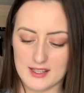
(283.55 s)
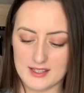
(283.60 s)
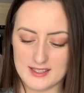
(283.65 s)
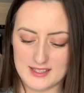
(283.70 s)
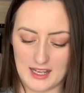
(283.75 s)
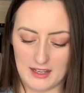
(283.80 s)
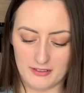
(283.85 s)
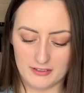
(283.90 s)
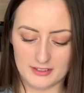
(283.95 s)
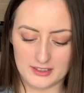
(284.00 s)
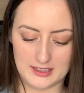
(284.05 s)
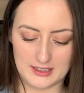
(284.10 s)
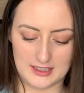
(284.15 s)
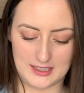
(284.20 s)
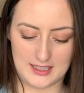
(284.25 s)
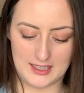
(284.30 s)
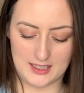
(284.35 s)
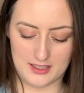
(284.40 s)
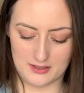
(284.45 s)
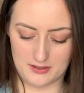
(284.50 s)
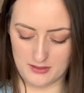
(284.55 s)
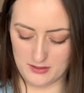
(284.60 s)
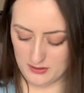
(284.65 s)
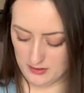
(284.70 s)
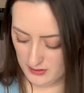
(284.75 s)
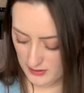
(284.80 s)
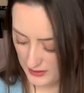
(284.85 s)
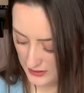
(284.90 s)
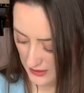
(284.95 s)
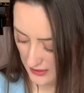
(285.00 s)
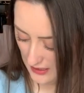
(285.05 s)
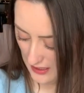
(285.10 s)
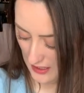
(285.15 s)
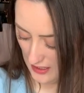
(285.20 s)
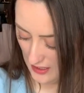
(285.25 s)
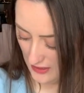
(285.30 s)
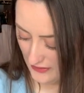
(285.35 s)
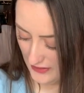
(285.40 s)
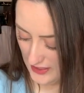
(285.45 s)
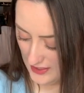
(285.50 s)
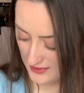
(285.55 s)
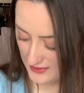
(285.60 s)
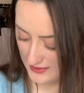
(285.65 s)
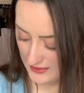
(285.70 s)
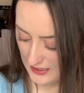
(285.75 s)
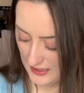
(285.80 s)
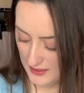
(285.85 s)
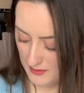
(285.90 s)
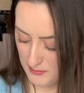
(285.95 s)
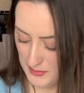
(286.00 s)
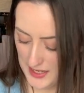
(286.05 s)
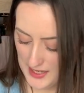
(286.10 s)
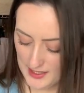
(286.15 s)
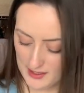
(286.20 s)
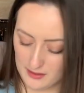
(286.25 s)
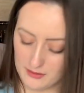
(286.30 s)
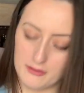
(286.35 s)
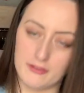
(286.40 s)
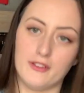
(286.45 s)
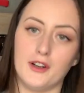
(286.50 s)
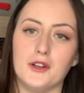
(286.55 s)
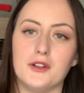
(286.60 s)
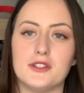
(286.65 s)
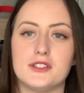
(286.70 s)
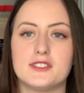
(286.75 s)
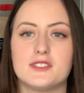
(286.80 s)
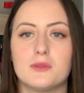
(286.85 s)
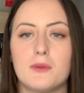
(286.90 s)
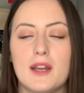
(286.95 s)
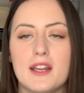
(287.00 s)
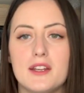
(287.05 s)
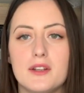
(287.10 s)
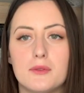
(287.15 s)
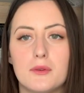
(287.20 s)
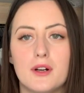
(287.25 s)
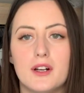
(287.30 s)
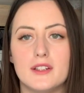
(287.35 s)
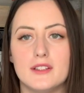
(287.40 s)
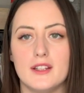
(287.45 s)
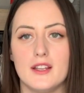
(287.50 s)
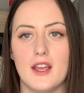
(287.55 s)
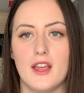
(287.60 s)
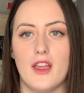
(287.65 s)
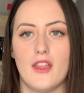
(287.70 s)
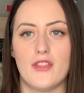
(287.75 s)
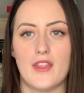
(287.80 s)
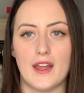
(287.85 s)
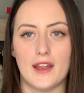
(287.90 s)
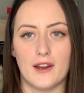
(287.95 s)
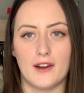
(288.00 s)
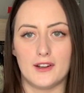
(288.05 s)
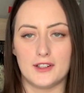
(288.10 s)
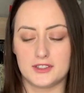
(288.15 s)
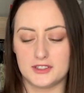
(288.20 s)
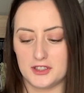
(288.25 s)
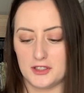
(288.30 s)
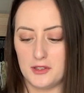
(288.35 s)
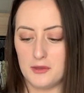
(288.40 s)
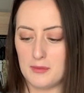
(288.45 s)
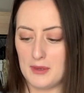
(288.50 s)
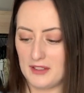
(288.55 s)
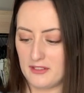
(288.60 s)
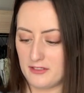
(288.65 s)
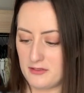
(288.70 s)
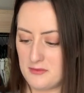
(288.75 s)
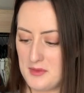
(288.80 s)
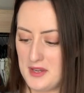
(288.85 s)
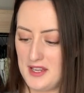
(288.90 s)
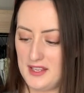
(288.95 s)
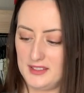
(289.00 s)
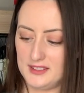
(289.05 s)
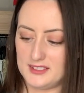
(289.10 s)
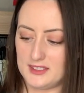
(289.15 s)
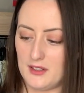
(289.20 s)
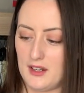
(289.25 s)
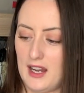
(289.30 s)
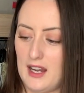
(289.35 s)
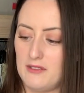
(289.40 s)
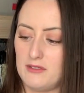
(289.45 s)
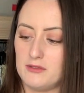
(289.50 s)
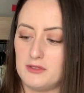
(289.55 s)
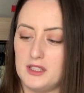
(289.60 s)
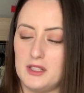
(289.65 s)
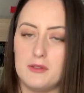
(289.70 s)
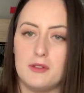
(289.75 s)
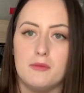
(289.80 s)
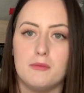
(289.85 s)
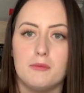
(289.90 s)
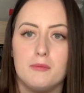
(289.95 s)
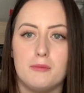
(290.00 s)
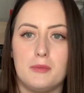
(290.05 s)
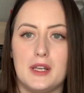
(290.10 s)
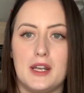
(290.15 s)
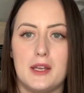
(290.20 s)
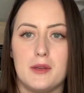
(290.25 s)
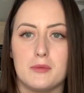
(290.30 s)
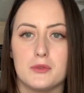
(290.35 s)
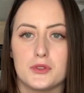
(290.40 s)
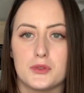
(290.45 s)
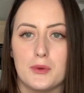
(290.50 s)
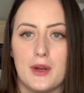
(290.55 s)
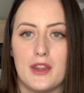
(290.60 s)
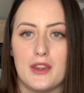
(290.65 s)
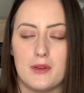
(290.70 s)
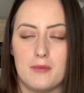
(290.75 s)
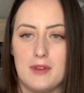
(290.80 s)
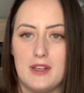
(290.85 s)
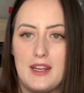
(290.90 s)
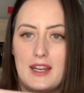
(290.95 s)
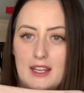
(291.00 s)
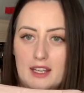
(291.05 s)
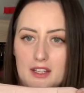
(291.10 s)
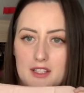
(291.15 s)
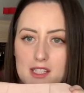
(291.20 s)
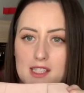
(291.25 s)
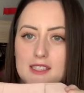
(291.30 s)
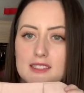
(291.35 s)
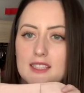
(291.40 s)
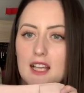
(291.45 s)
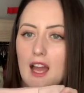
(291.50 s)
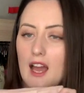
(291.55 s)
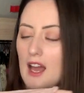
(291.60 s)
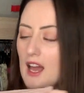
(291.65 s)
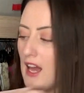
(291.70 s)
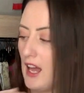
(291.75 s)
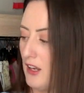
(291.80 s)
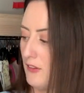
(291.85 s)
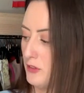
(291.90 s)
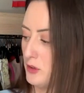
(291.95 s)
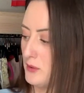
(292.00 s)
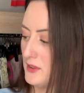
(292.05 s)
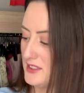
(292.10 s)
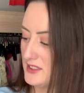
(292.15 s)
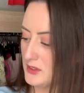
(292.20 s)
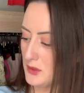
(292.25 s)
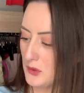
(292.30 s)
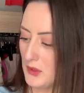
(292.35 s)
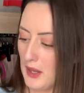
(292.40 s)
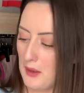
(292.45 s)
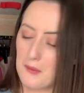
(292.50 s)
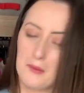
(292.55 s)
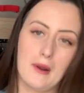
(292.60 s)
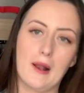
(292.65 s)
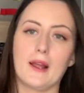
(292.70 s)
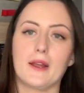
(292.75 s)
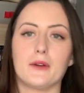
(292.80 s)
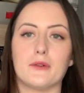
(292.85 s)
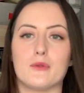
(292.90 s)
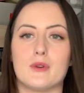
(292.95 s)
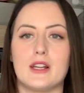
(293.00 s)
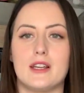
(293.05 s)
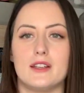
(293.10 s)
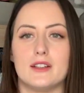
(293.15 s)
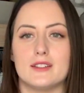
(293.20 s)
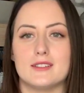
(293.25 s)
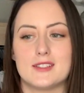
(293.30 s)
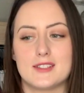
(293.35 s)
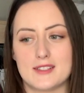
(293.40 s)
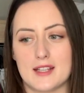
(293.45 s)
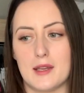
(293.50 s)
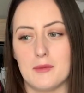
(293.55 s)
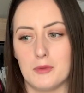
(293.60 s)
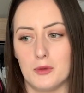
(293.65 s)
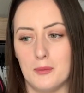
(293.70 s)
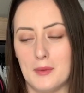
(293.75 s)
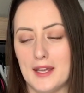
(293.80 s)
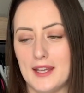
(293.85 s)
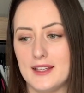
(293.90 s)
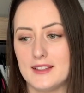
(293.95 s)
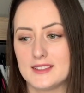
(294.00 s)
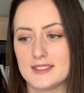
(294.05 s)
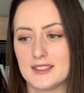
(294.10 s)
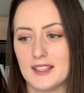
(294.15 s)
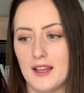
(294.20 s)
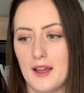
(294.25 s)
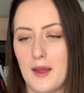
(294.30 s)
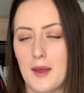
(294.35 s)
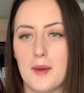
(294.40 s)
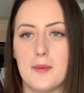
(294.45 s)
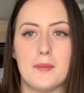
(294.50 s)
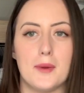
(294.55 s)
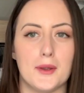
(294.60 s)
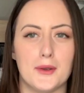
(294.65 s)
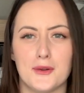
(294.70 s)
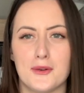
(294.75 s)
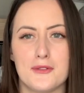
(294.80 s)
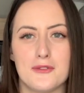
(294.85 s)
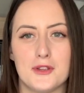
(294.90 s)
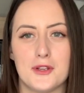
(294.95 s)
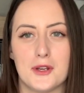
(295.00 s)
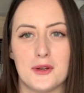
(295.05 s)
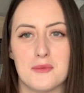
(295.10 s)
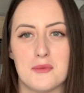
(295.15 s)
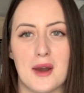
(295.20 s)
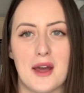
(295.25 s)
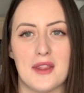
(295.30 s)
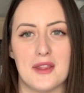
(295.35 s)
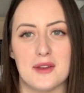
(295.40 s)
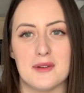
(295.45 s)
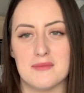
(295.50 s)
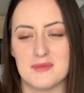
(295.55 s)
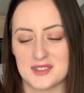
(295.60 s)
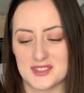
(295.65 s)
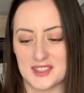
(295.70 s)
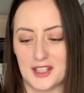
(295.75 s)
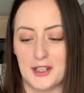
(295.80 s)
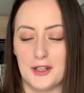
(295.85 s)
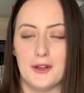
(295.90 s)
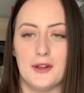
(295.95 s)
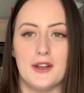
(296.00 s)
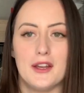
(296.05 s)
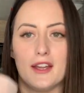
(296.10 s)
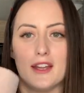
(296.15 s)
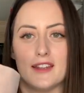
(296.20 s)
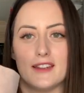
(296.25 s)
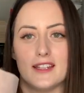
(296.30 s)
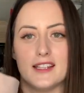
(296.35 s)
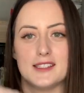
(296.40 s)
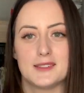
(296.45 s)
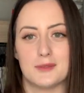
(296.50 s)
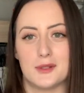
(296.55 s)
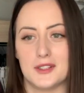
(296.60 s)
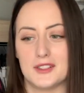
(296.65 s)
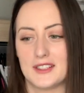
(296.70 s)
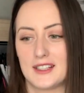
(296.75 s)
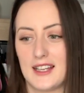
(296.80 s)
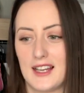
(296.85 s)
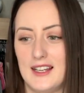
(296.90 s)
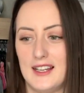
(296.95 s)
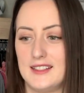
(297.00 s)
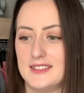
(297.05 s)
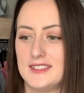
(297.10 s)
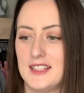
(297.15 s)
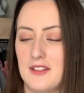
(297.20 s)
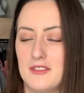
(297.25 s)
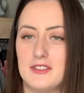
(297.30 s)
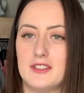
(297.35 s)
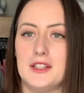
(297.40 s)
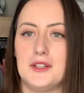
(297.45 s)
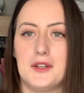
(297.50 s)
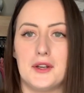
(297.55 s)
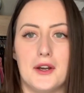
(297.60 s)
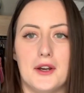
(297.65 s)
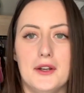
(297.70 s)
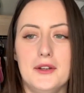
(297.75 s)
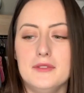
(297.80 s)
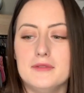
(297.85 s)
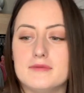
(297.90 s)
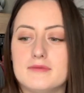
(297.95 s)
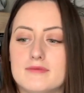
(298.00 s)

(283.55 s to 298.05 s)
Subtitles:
Definitely not this like pink faux suede one. They are too big for me, so I haven't really been able to wear them in ages, and I've always thought they were like a really good staple piece, but not if you don't wear them, so this one can definitely go.